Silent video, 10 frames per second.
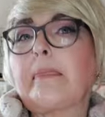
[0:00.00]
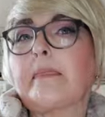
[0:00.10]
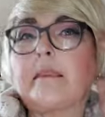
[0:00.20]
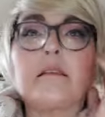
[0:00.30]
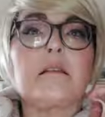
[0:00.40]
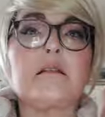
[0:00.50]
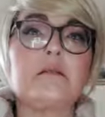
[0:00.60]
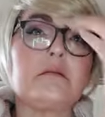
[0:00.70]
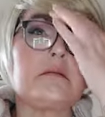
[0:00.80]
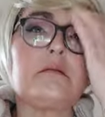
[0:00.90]

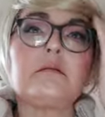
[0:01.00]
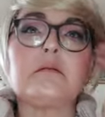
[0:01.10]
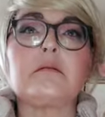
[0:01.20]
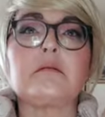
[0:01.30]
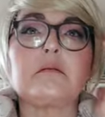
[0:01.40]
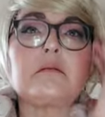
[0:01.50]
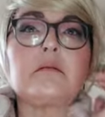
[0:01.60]
(silence)